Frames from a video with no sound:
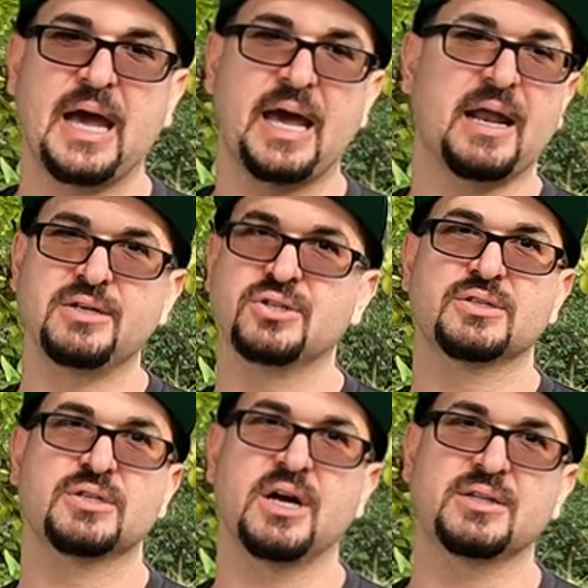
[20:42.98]
and I
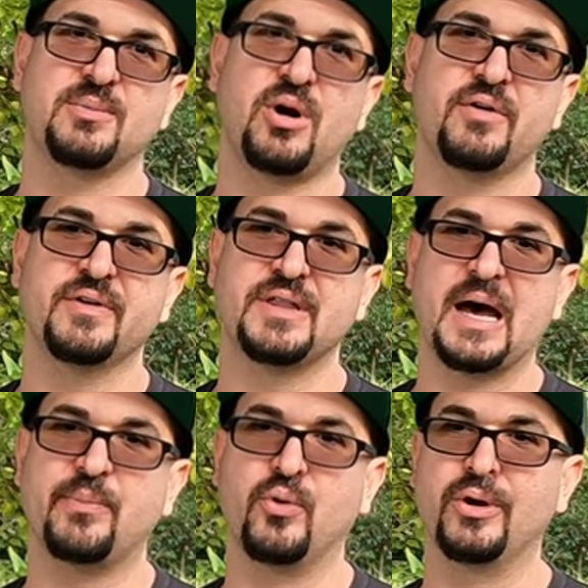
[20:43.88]
just cut them off at
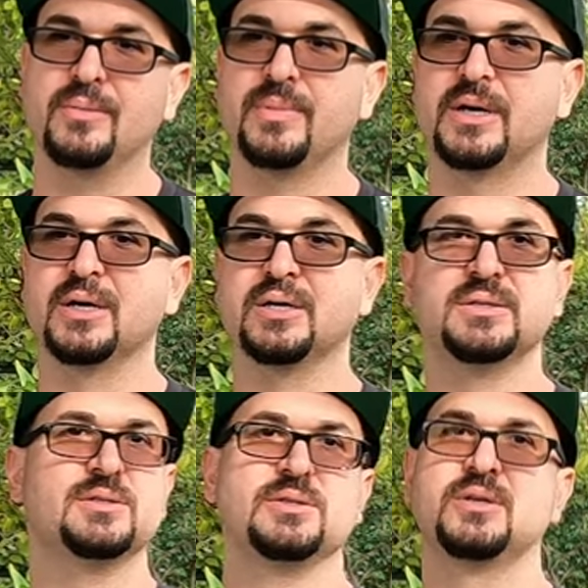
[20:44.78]
that point,
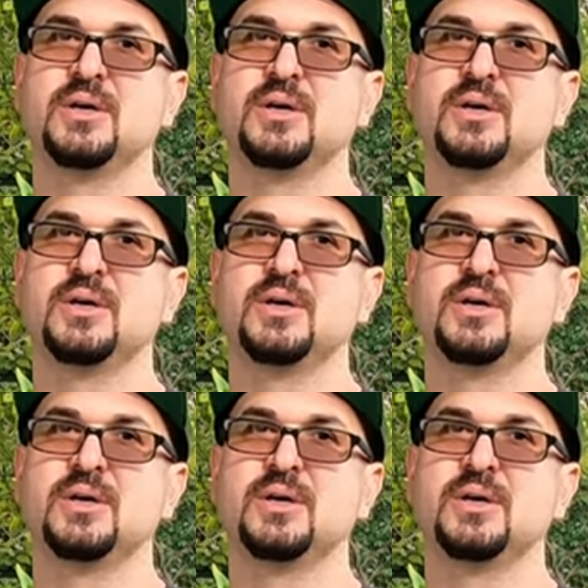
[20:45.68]
because